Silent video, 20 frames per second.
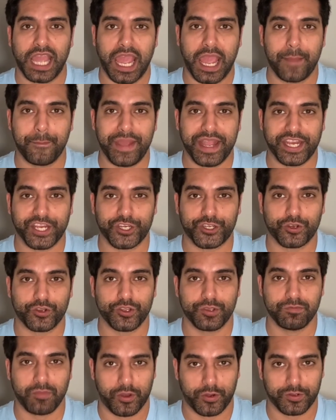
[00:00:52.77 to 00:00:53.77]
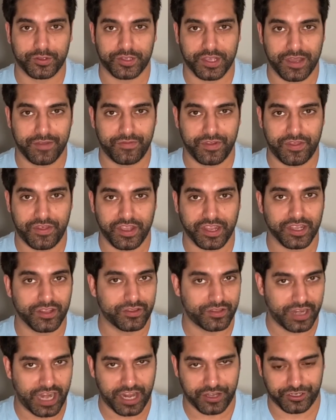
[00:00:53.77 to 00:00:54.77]
making sure you monitor everything
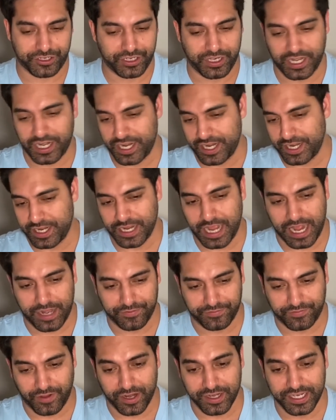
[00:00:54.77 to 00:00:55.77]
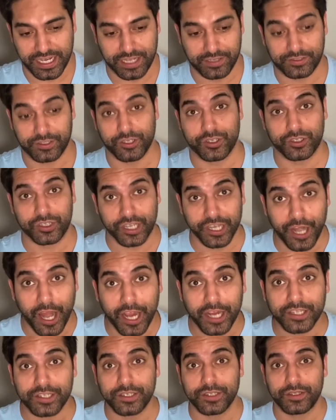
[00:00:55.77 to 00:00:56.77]
internationally and find out you could
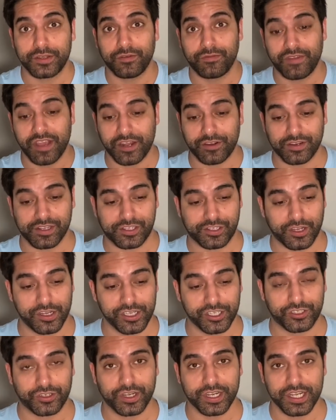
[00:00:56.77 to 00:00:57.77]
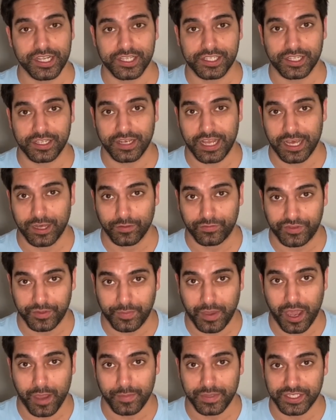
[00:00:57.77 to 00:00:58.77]
connect various countries and health
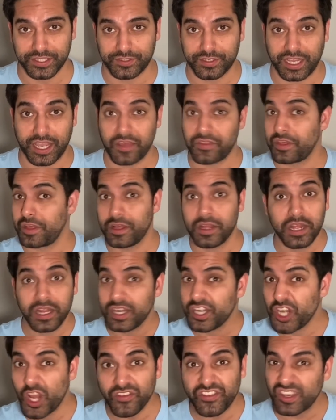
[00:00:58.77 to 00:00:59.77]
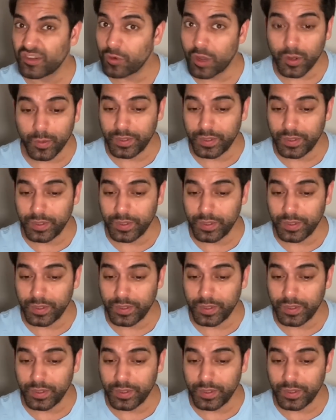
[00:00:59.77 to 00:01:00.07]
departments together. Nothing wrong